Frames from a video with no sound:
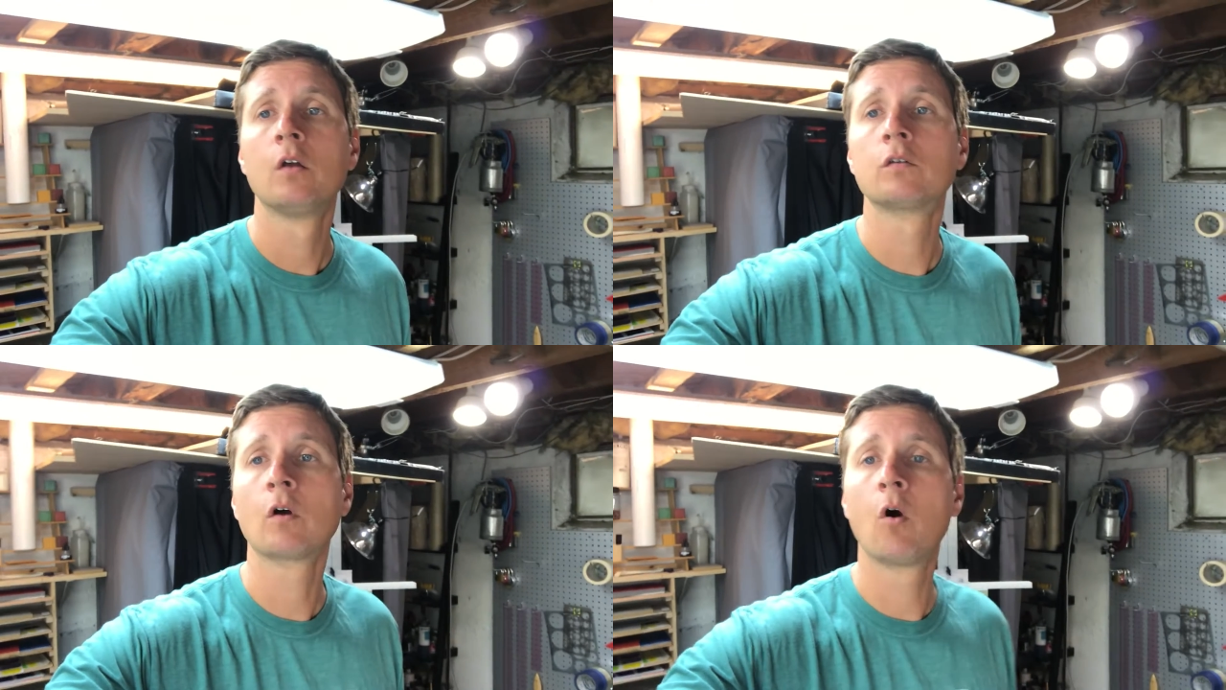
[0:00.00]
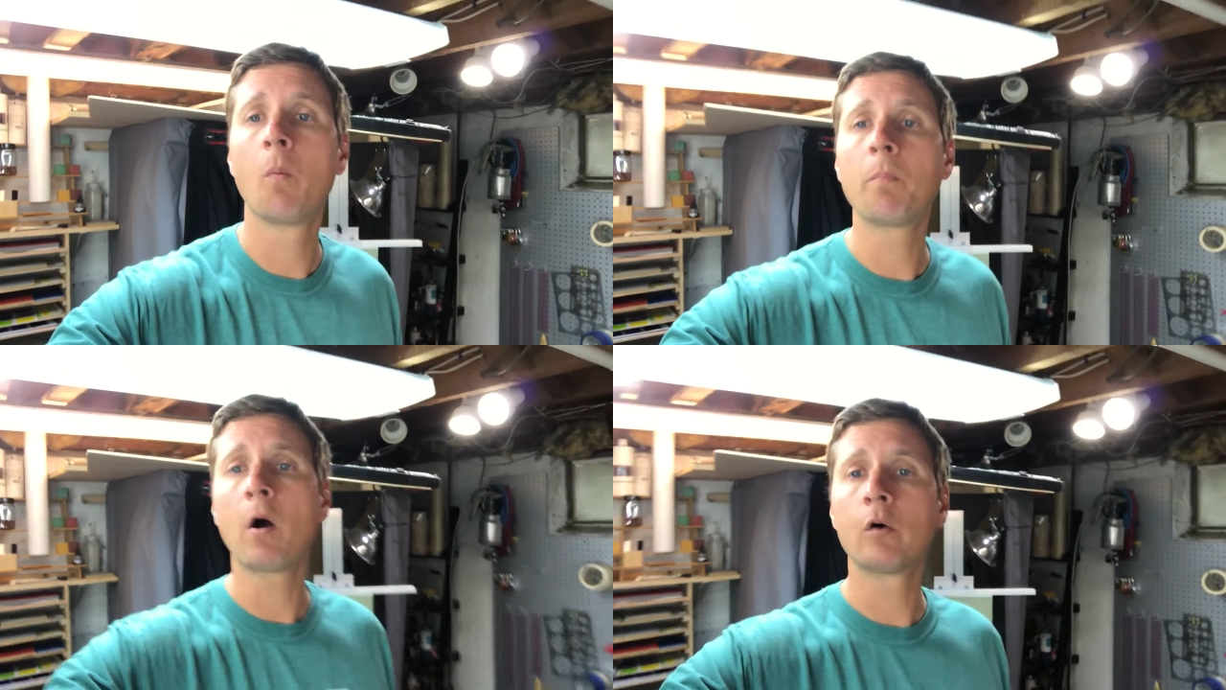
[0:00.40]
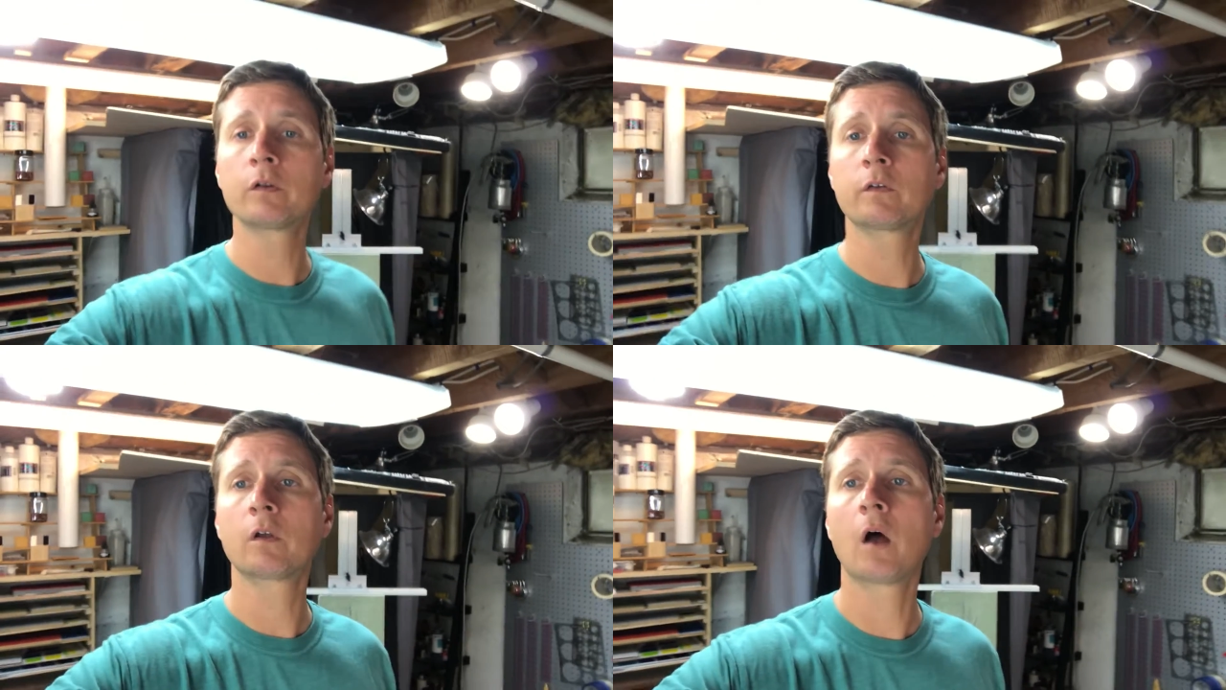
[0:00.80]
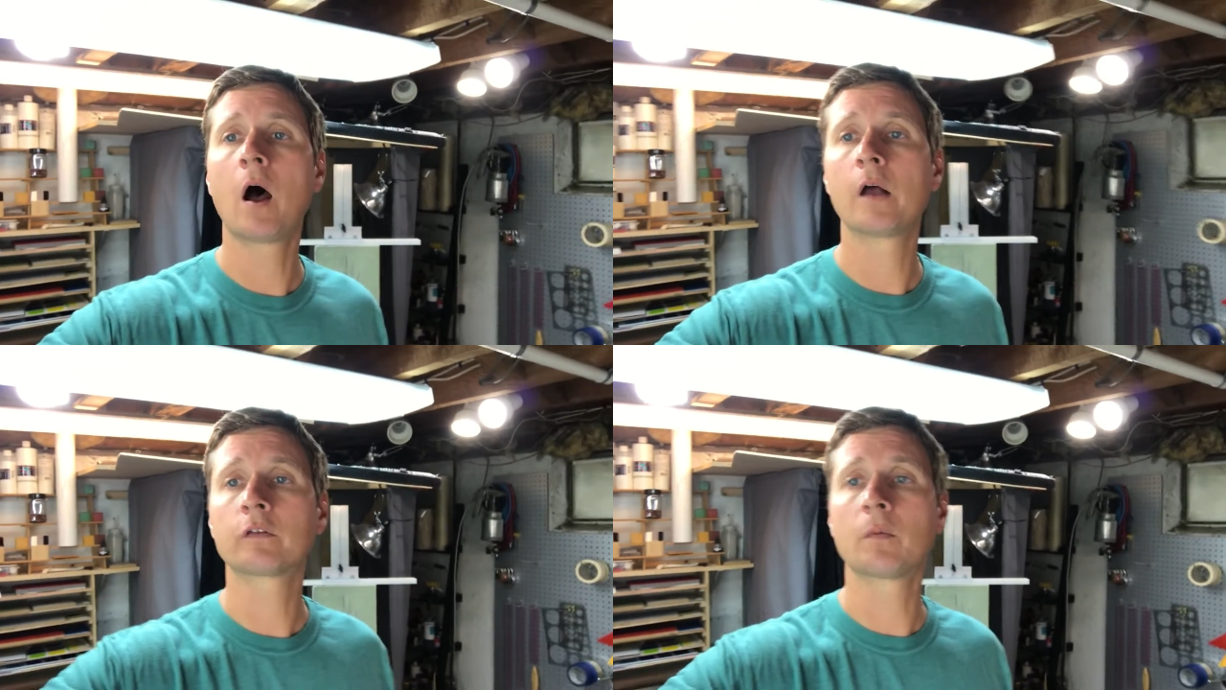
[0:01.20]
So post
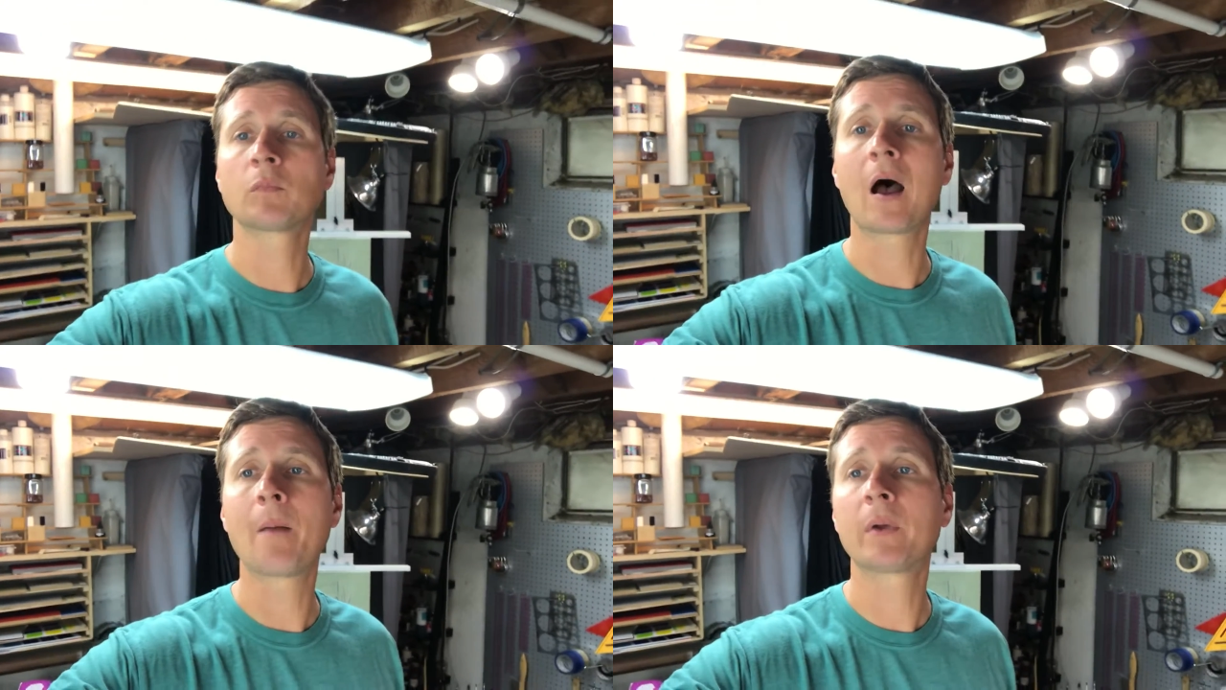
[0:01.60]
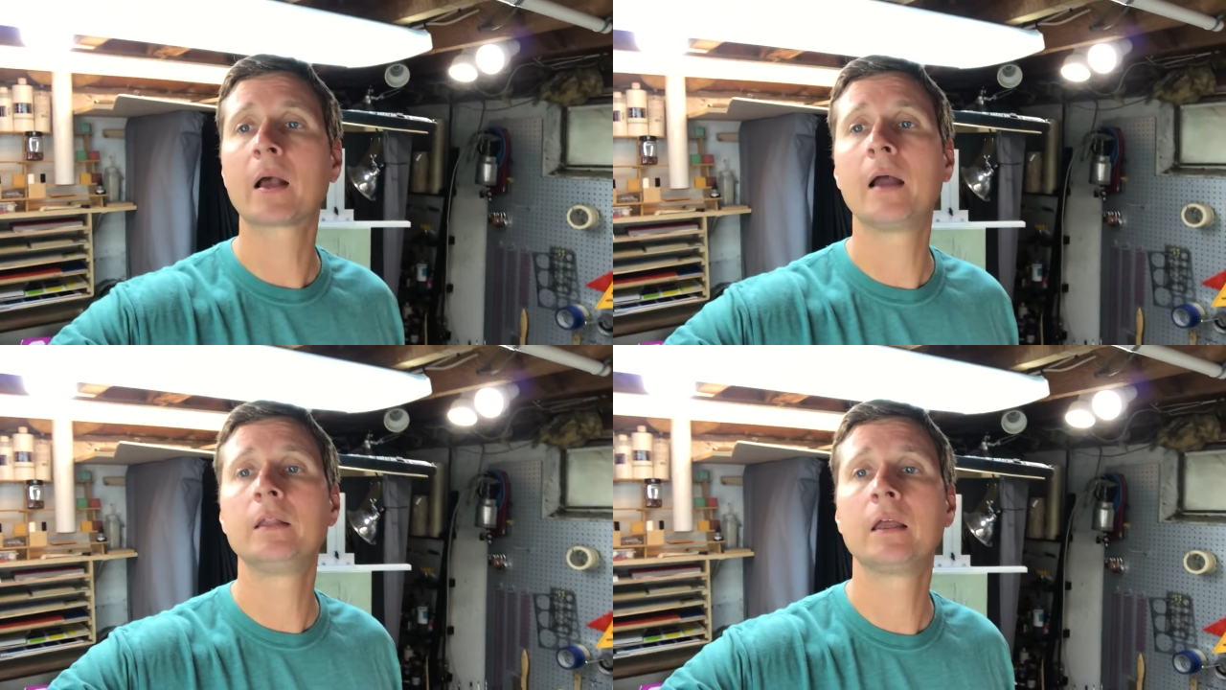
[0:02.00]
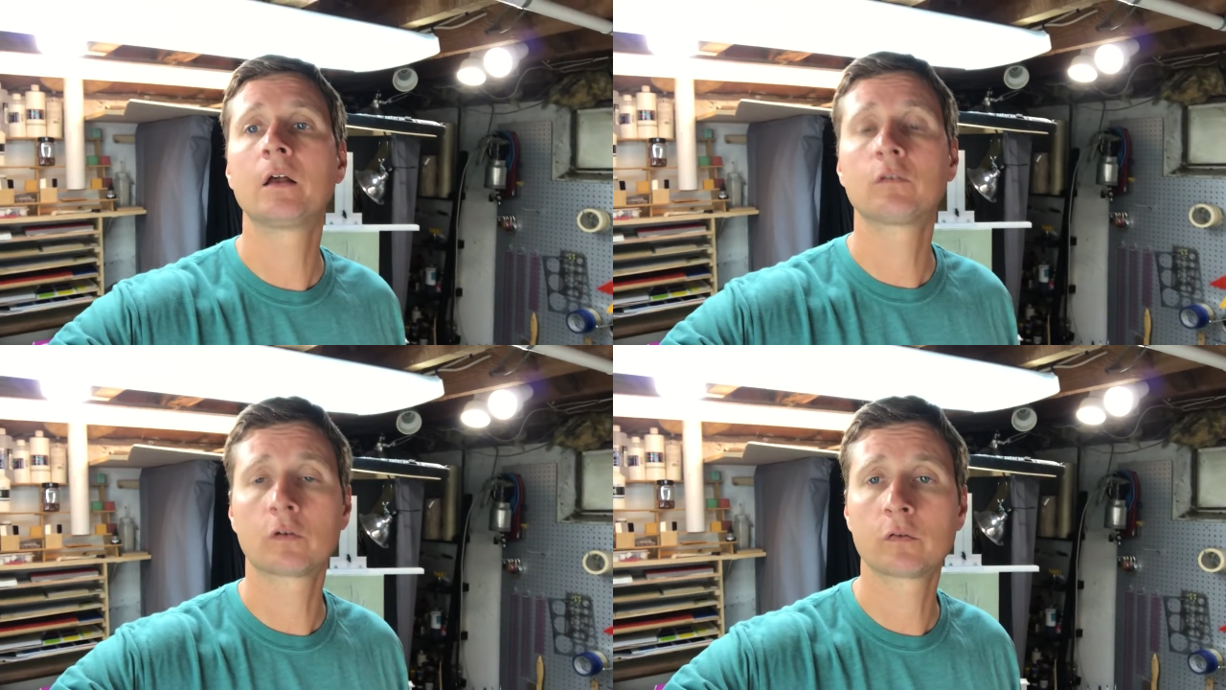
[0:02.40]
uh, some topic ideas